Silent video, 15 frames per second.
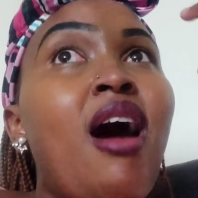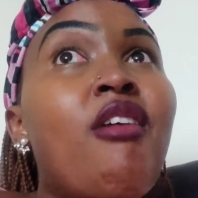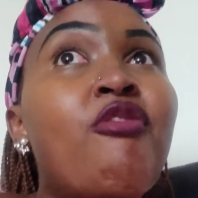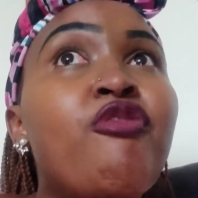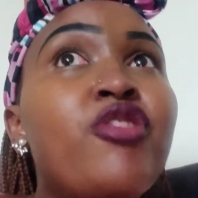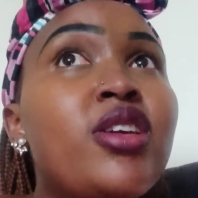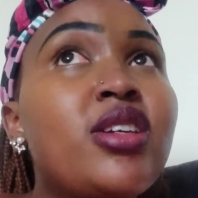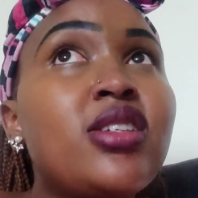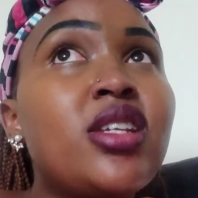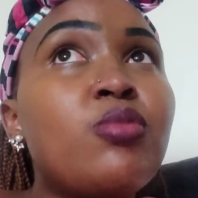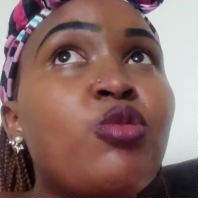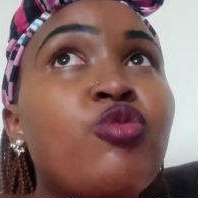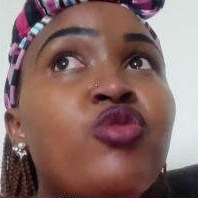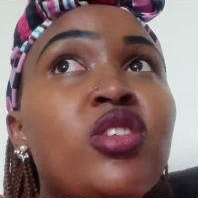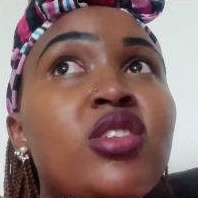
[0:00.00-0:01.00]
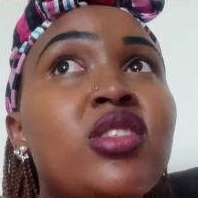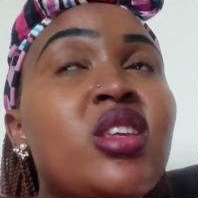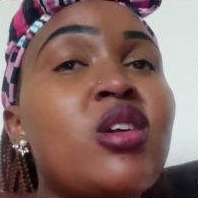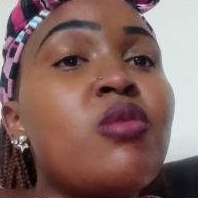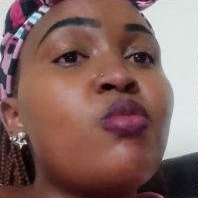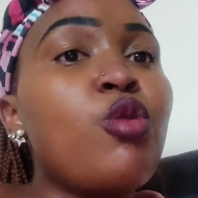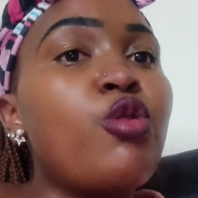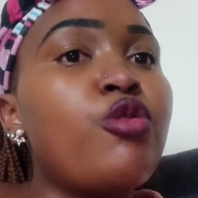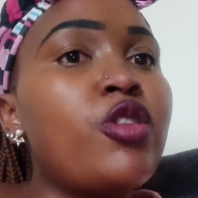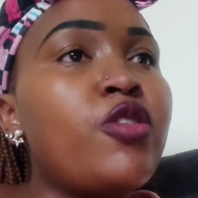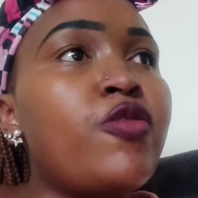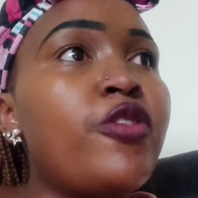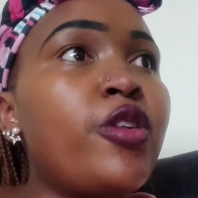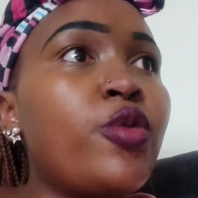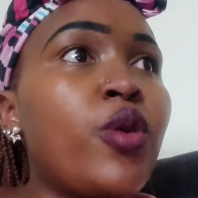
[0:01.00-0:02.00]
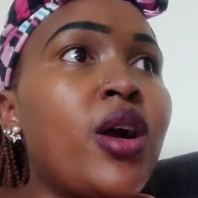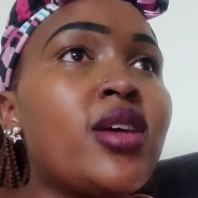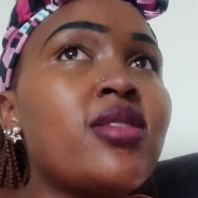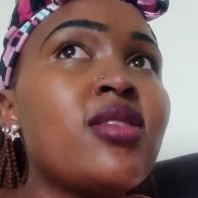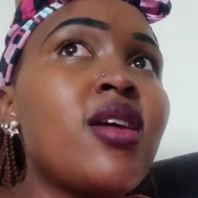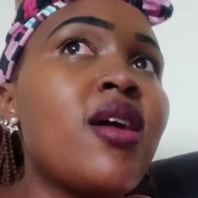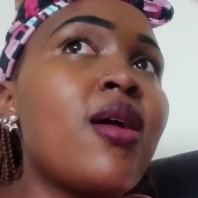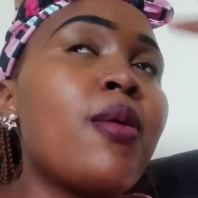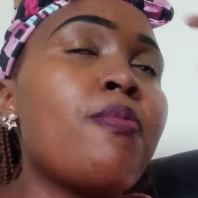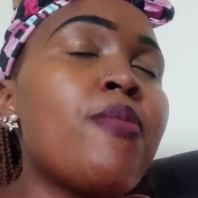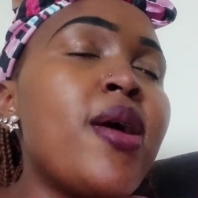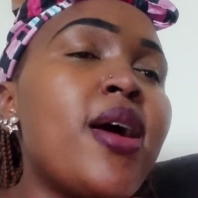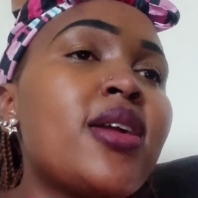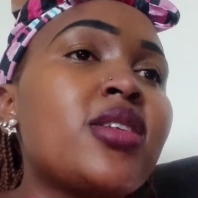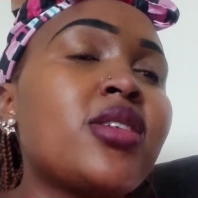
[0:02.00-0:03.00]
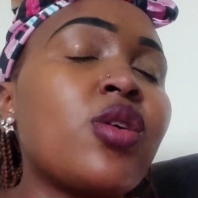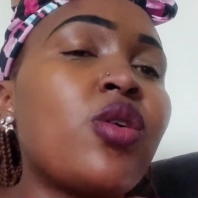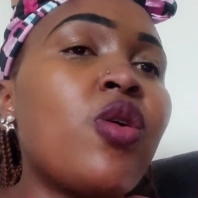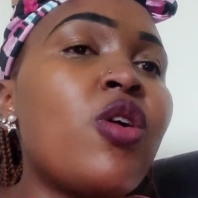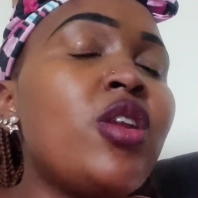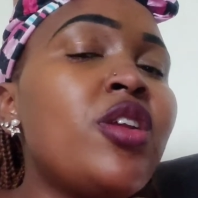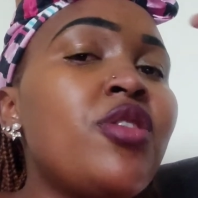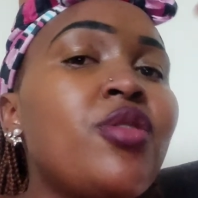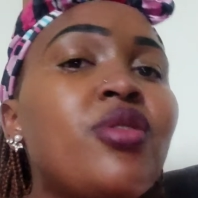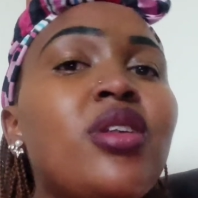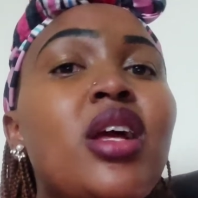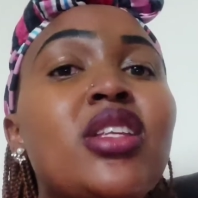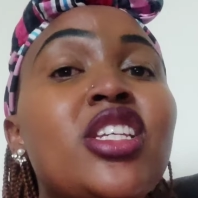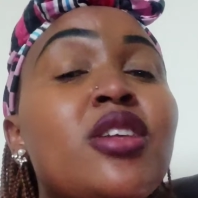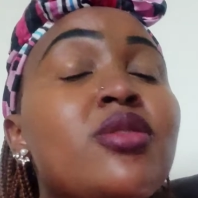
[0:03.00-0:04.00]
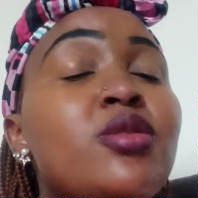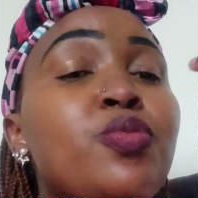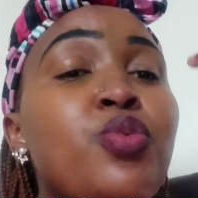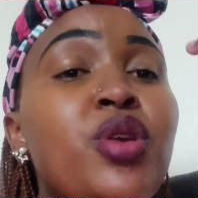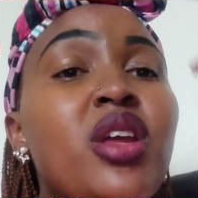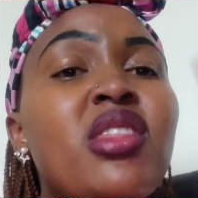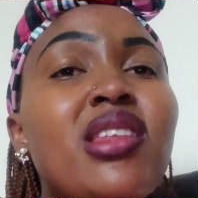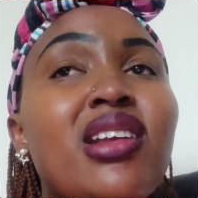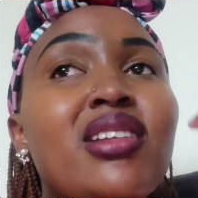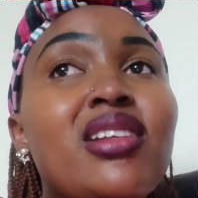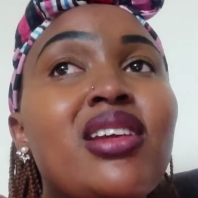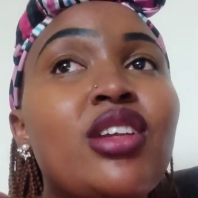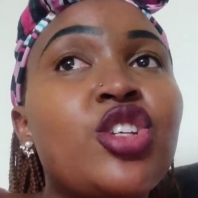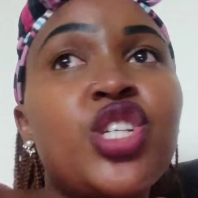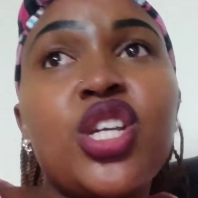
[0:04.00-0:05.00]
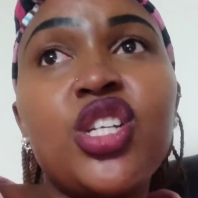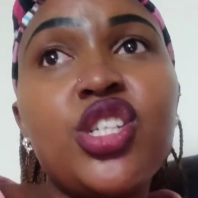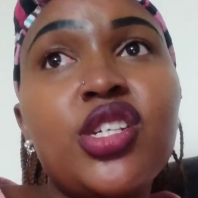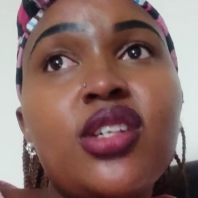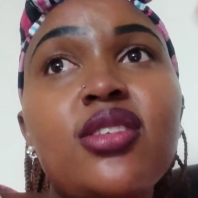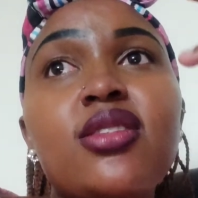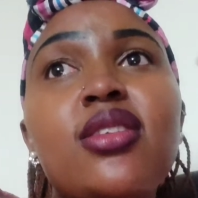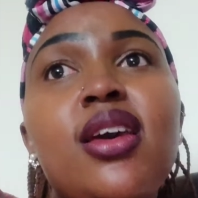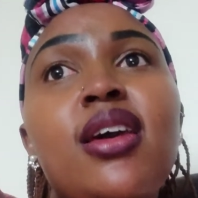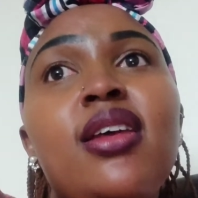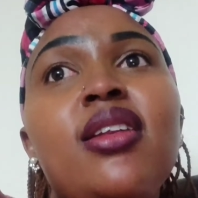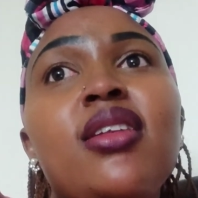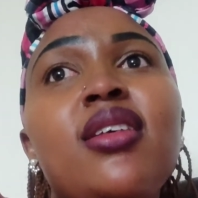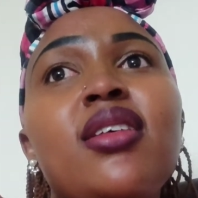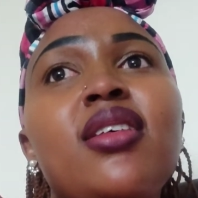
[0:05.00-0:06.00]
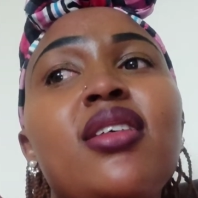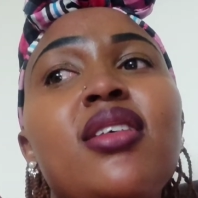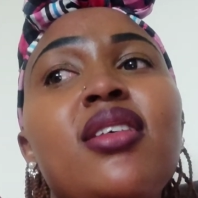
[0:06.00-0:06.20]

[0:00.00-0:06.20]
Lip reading: a victim of the same or even worse. But all in all, I'm just praying that he changes and